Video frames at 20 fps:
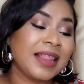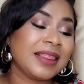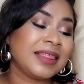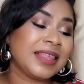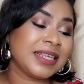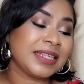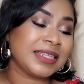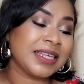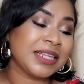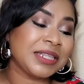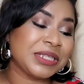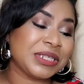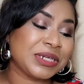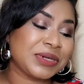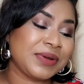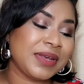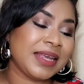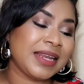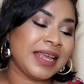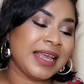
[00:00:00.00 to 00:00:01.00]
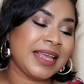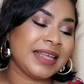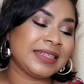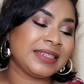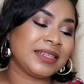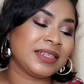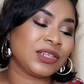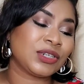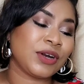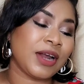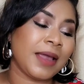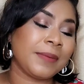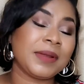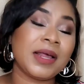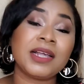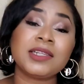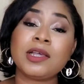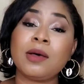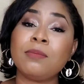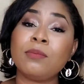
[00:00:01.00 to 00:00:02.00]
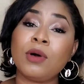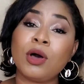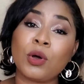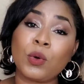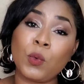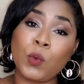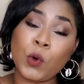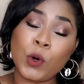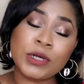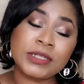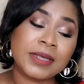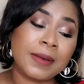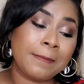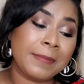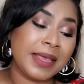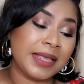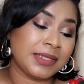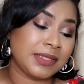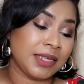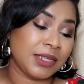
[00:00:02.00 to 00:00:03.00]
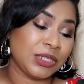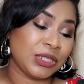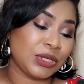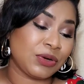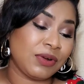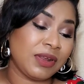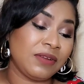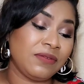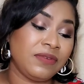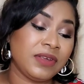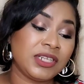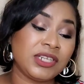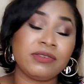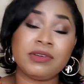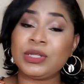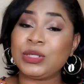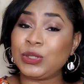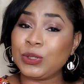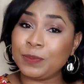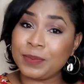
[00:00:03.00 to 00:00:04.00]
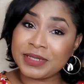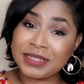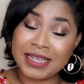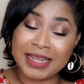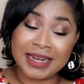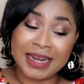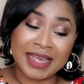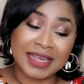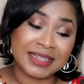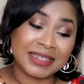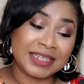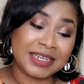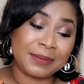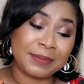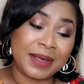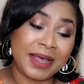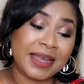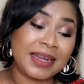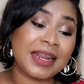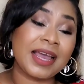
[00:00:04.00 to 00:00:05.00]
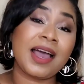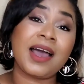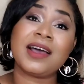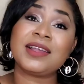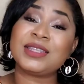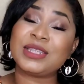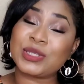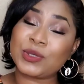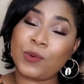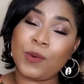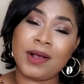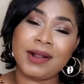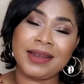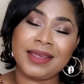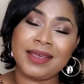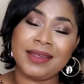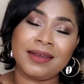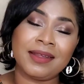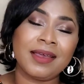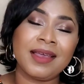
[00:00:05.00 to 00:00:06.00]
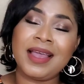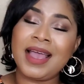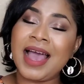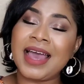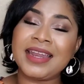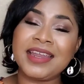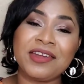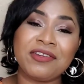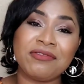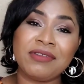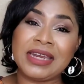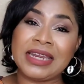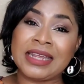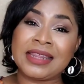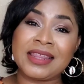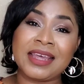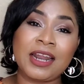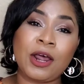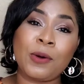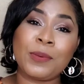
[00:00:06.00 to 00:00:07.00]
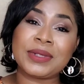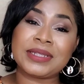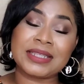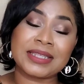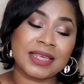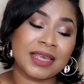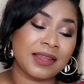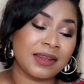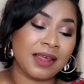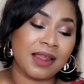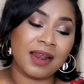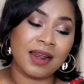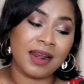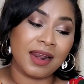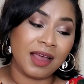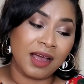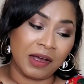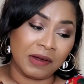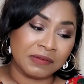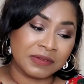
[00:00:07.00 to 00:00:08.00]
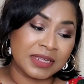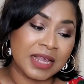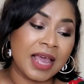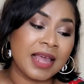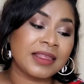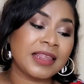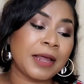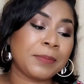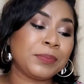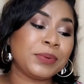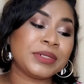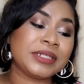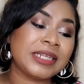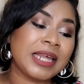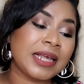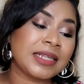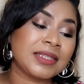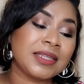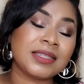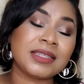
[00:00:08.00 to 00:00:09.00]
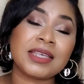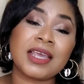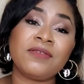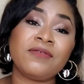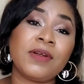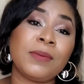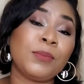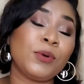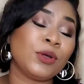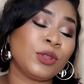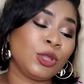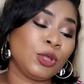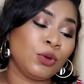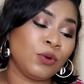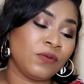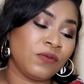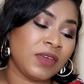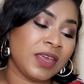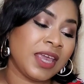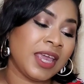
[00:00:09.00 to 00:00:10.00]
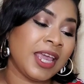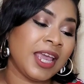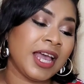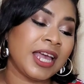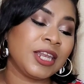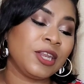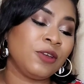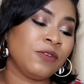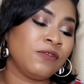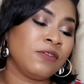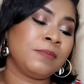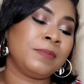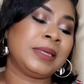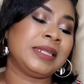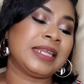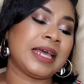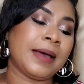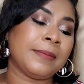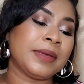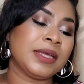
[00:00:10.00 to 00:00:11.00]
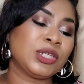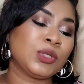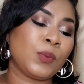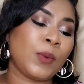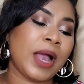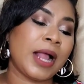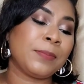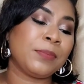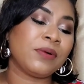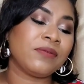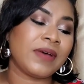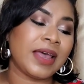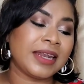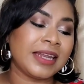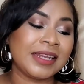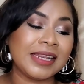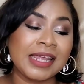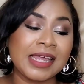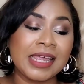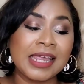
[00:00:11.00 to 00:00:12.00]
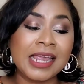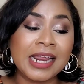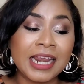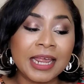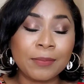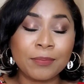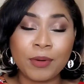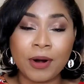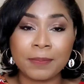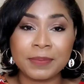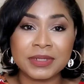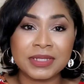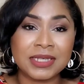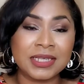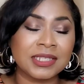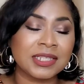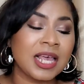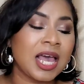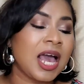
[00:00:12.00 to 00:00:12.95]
This sunscreen is described as a mugwort-based sunscreen featuring 2% niacinamide and squalane, an ingredient that our skin loves, that protects the skin from both UVA and UVB damage while providing the healing properties